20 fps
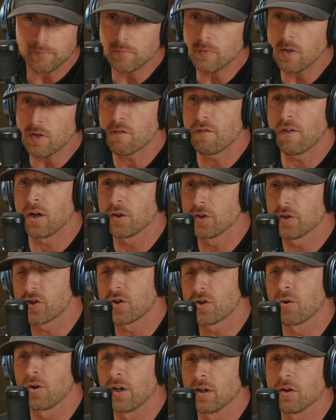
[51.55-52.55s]
Followed the
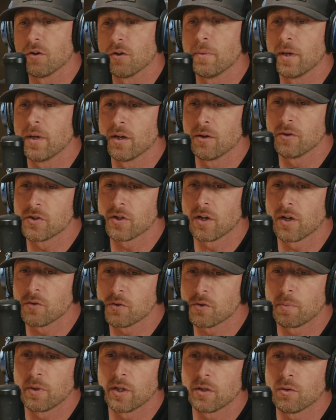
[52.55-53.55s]
story a little bit. Always thought it
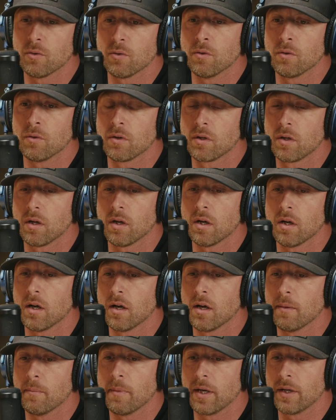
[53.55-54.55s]
was pretty cool.
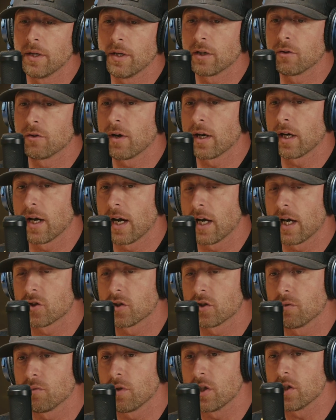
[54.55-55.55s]
And then Greg had
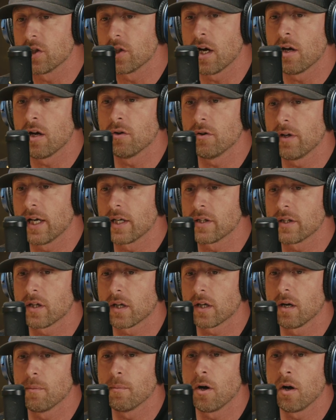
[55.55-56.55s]
actually reached out, asked
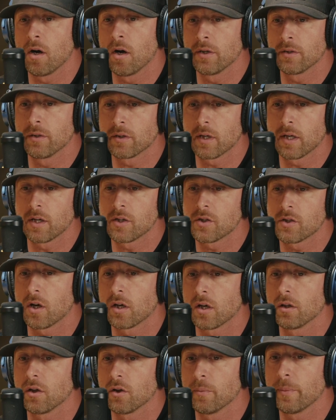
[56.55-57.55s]
to come on, kind of
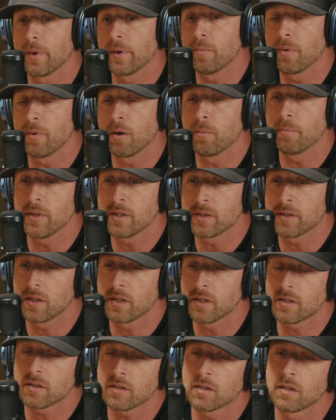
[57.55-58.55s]
talk a little bit about
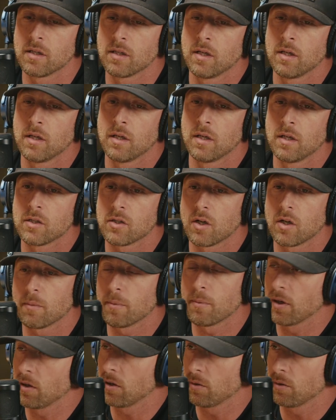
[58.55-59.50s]
business, talk about a little